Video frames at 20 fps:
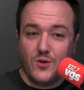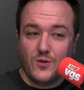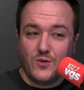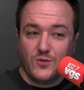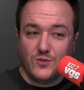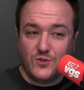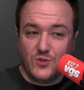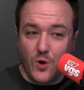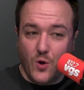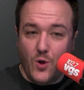
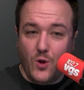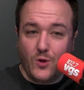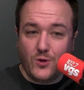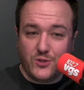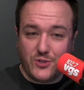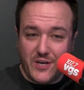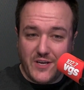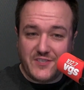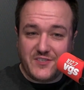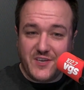Dole
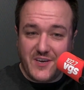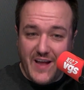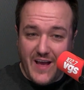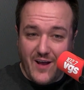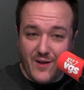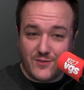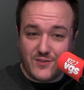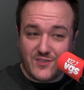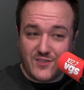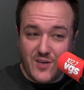just
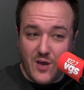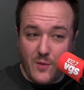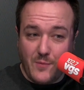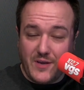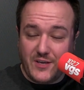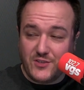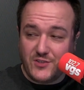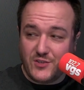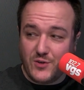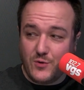announced
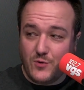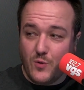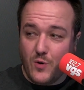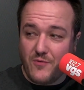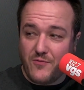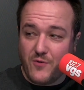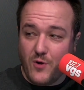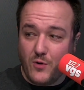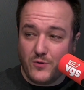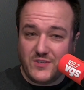coming soon to a
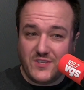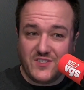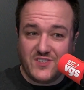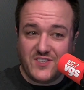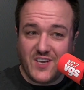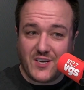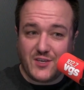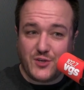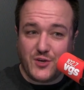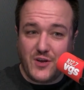Frozen
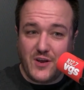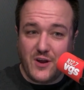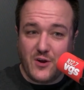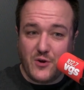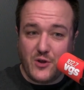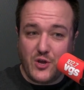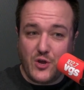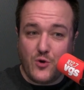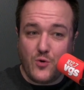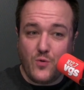section near
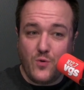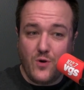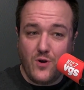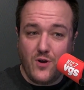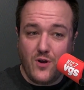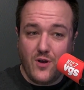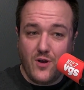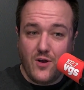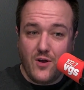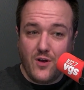you.
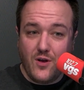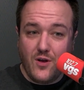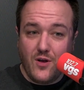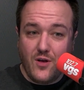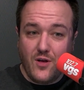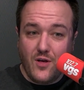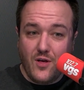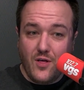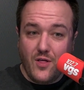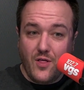
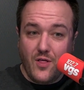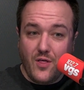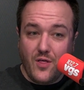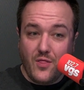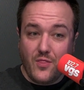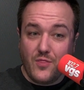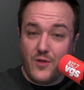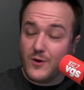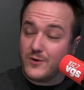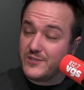
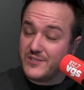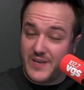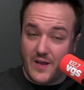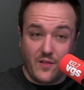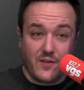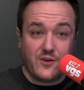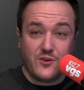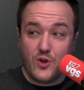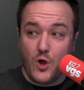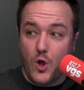They're
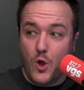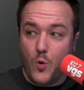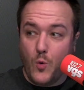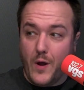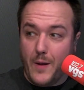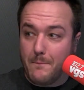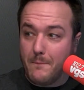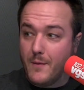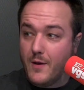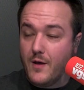selling Dole Whip.
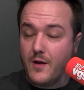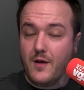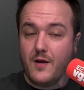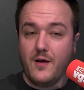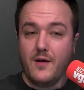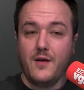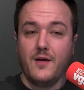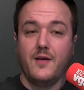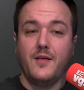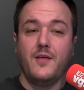
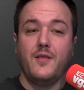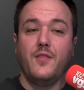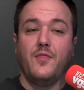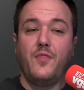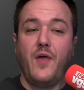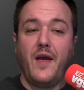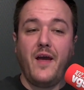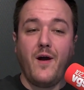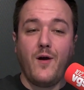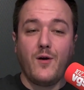
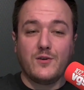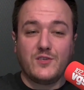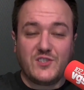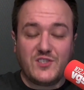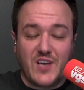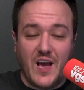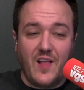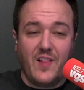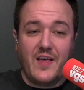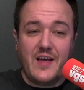They are
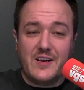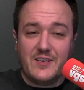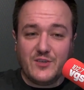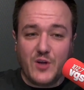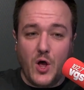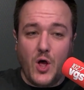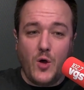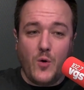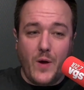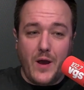selling
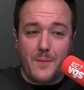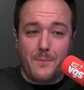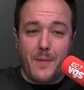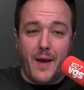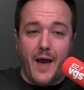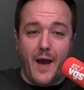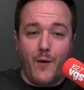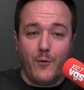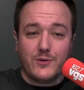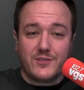Dole Whip
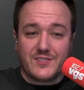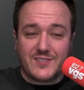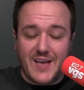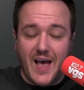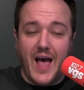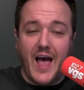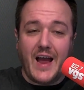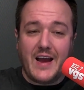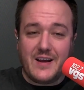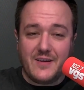
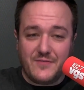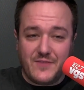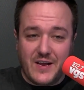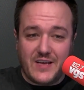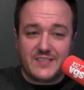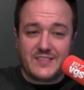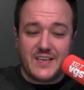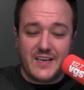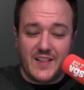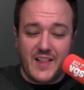outside of
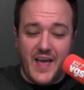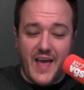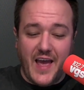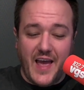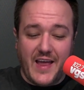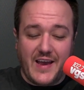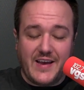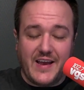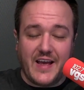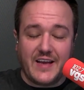
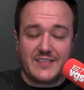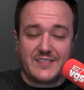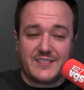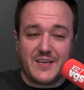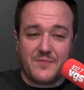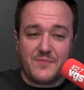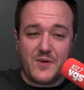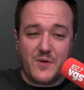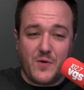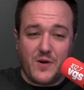Disneyland. It's
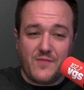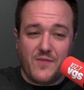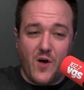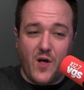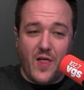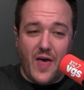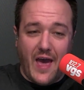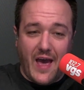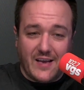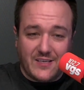something we've
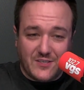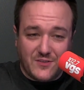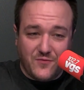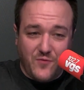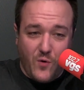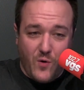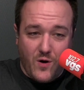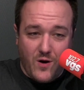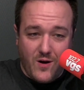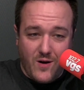all asked for,
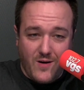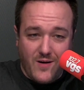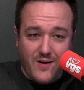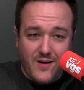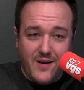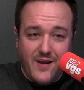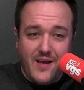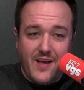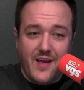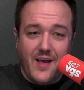
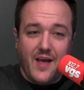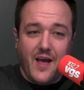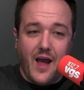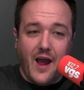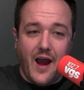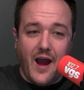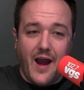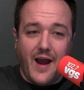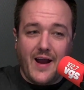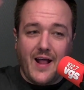
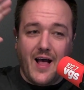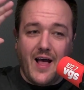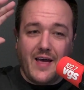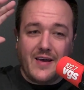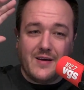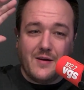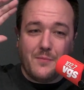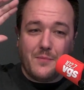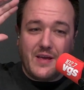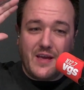and I
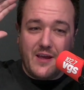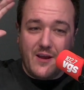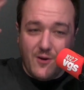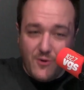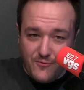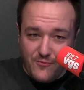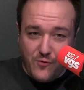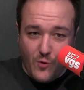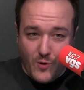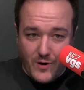am here
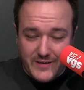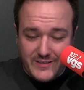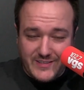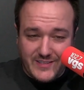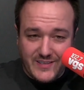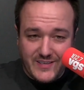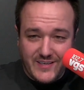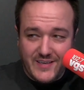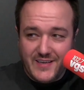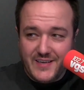for it.
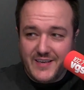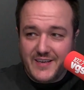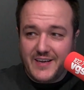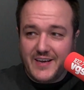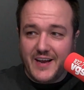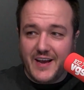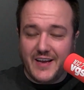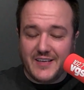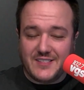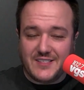
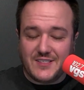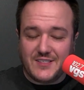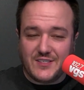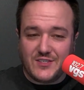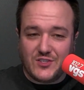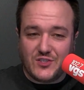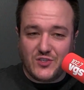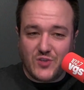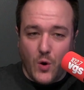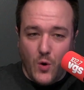It's
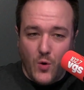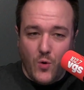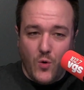so